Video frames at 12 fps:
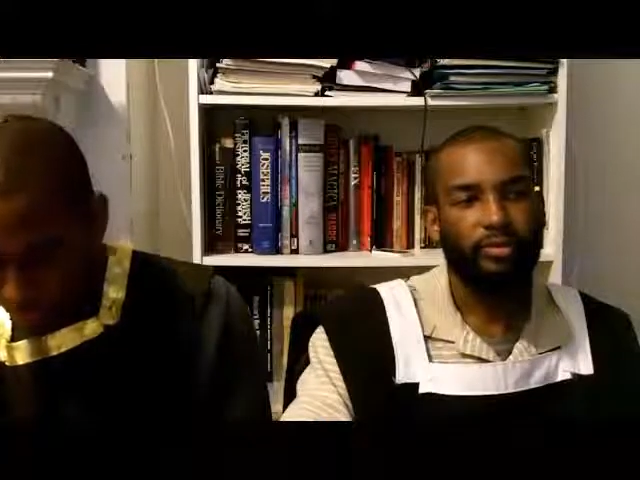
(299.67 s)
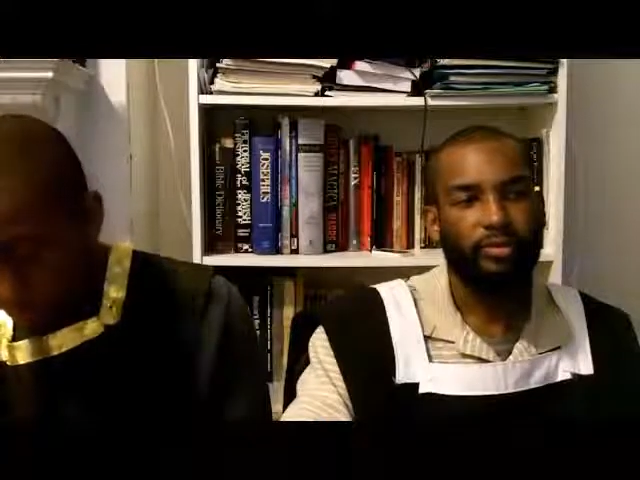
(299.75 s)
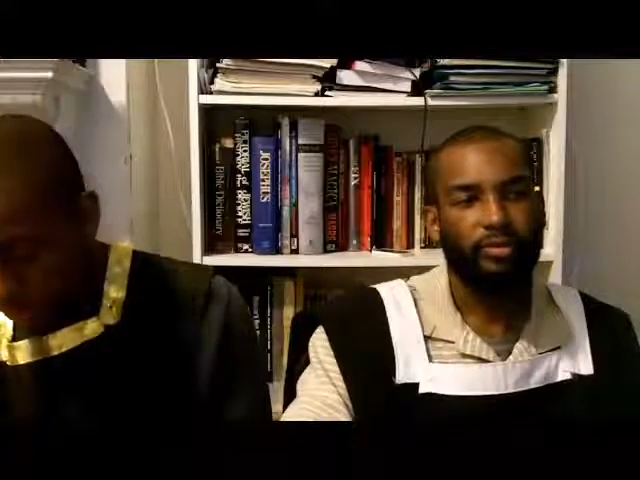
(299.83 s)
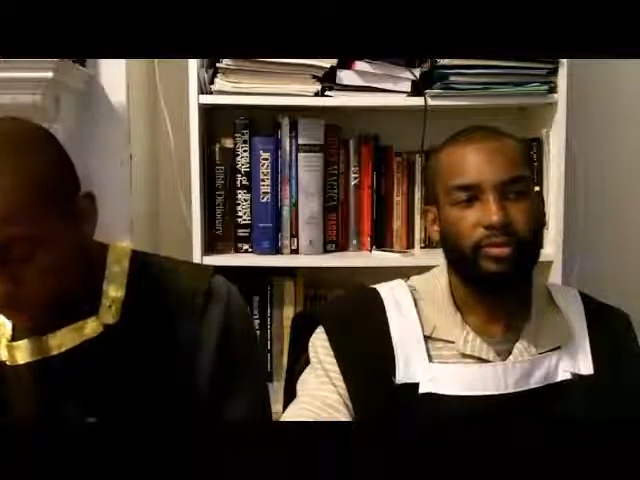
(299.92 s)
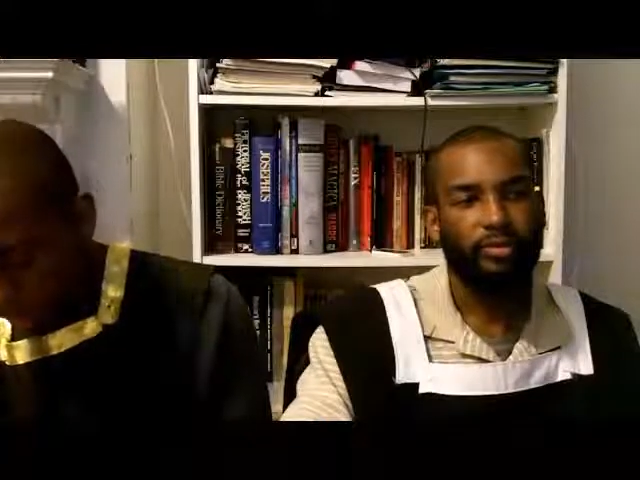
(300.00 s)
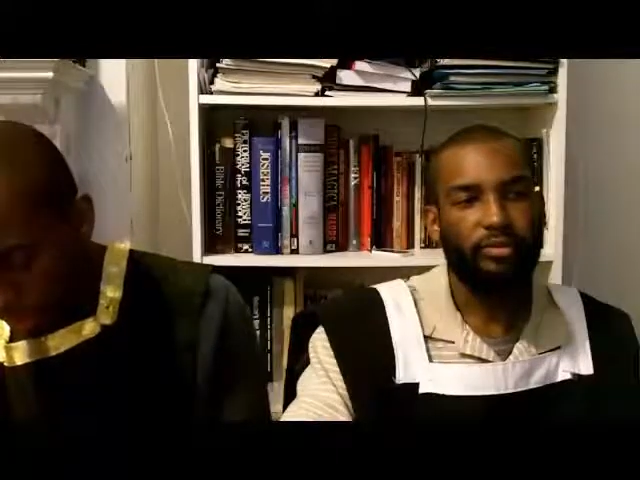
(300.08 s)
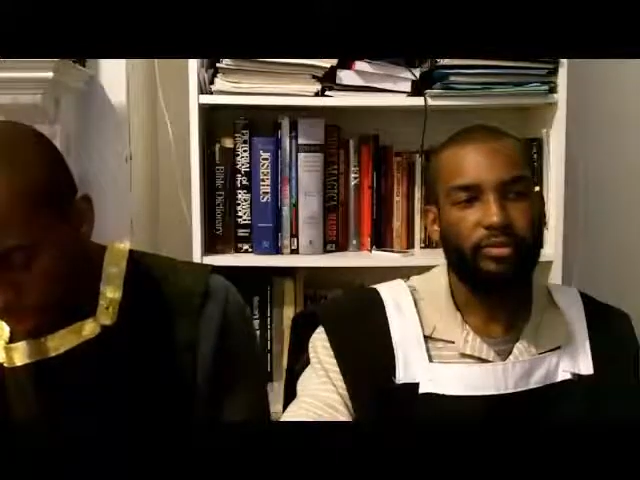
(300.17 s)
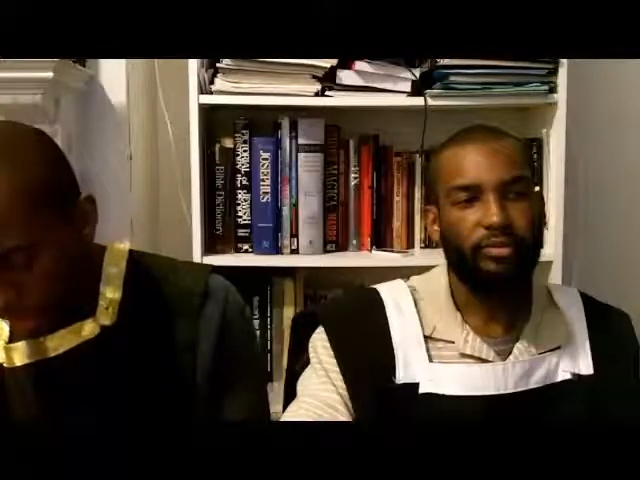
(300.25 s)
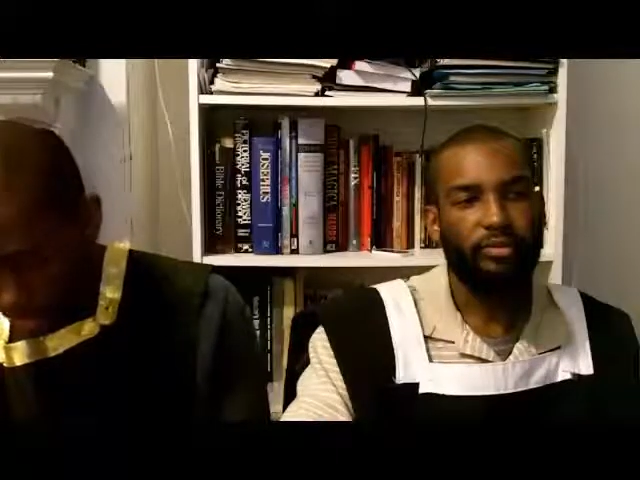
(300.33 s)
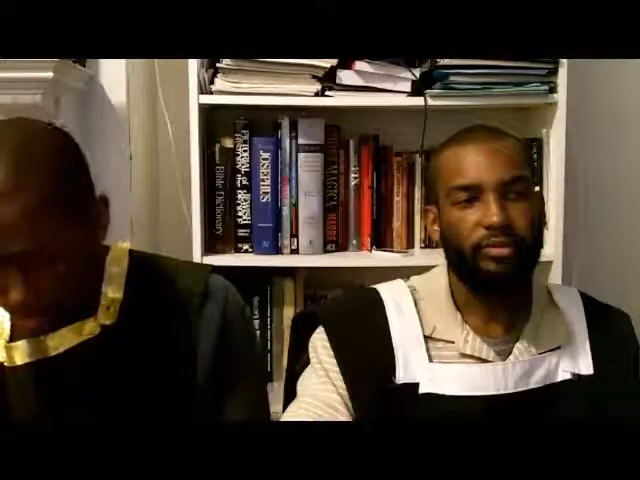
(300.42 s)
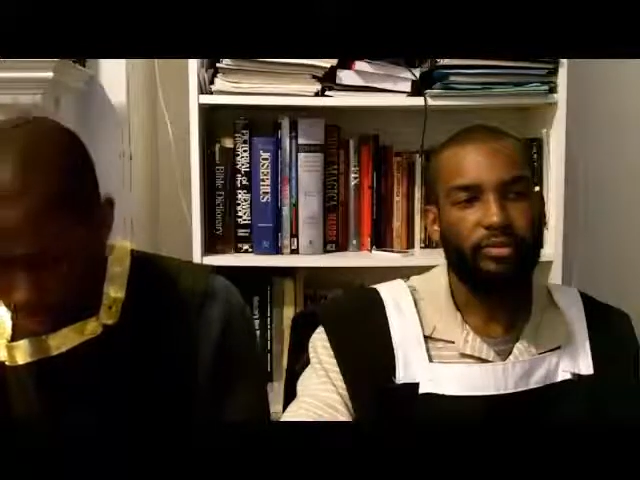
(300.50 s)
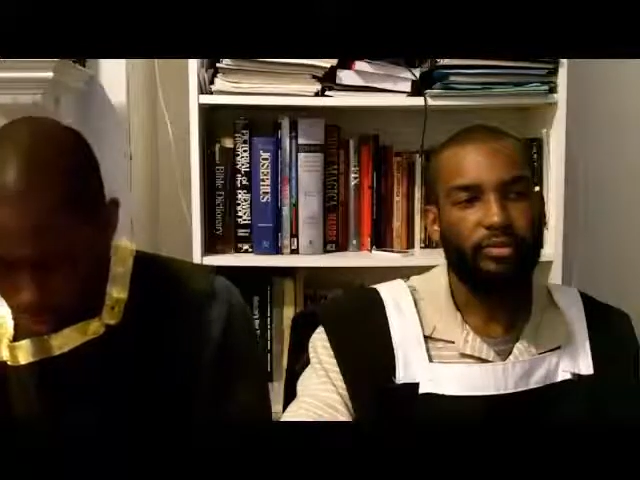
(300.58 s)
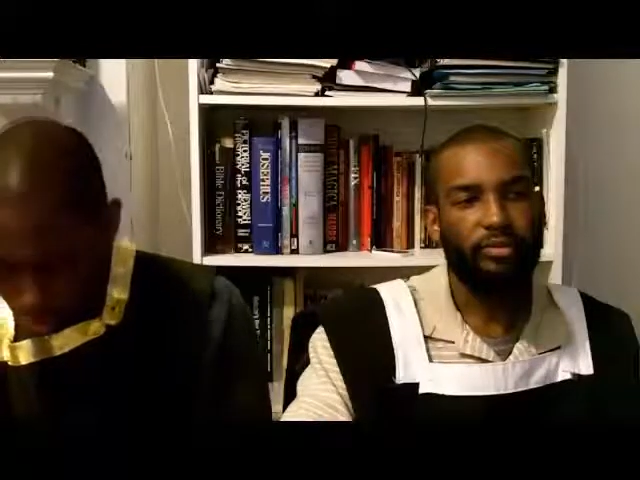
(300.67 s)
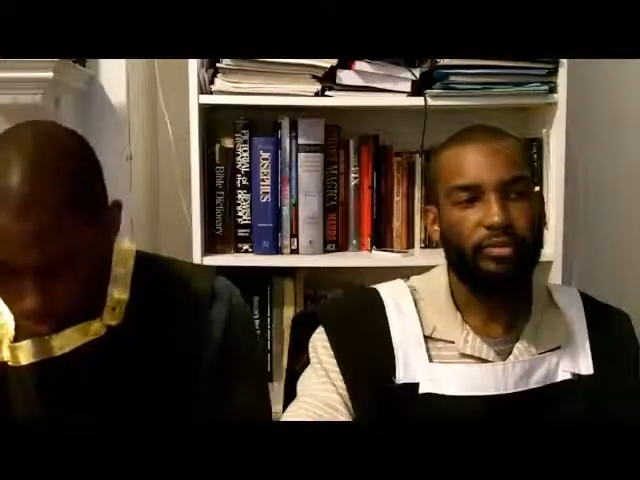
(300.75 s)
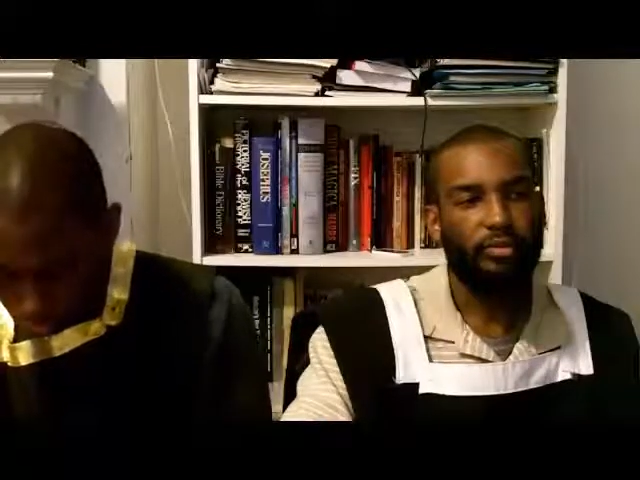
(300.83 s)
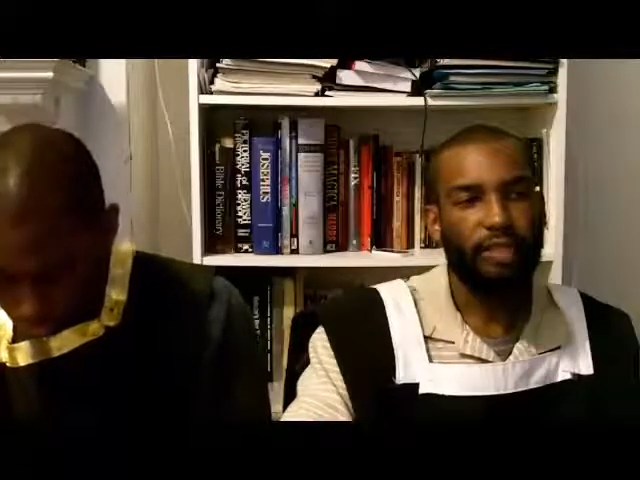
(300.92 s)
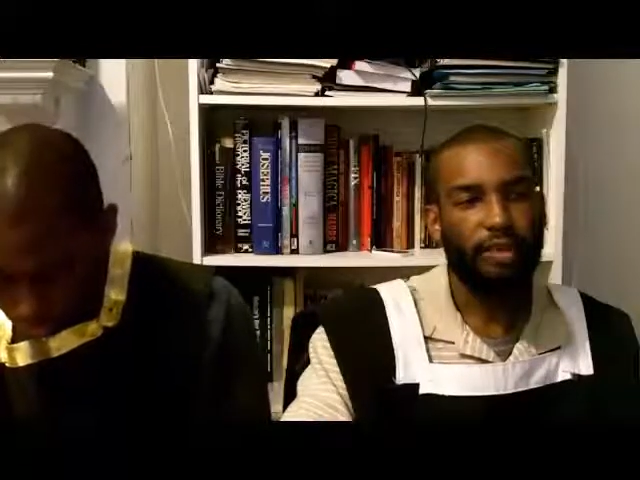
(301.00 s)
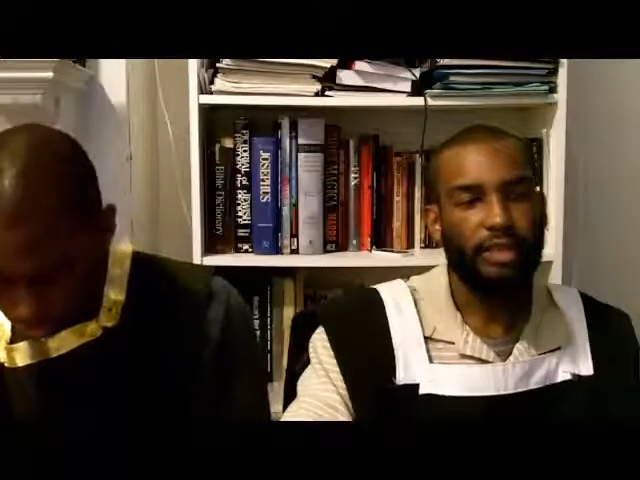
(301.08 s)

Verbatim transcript: my faith by my works.